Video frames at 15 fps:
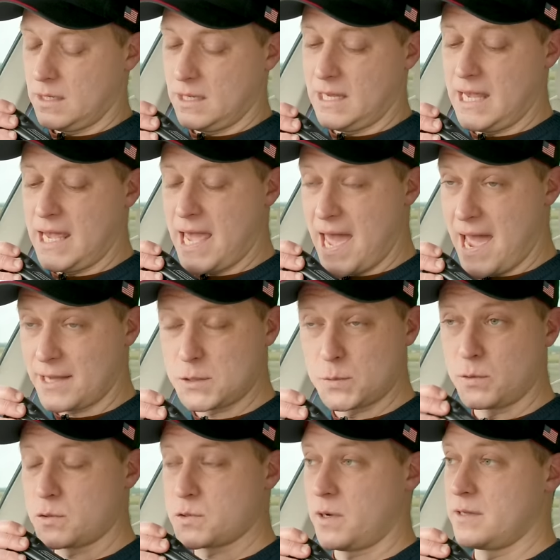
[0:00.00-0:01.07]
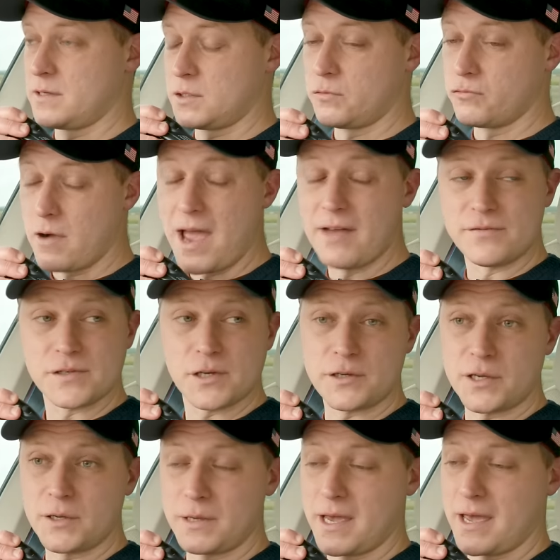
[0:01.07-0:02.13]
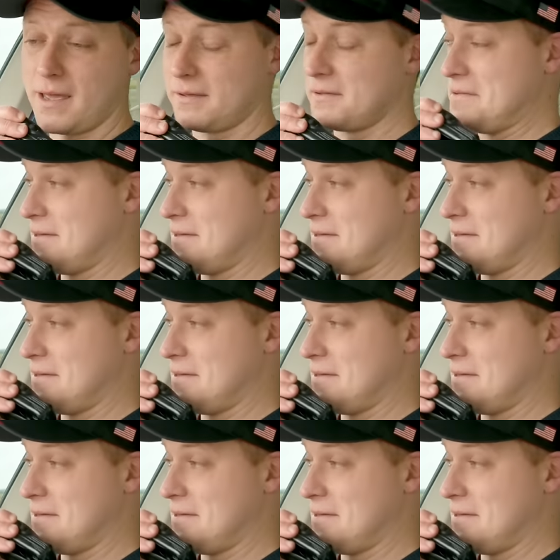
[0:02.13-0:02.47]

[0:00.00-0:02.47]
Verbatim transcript: Yes, when you're trying to do revs, I do, yeah.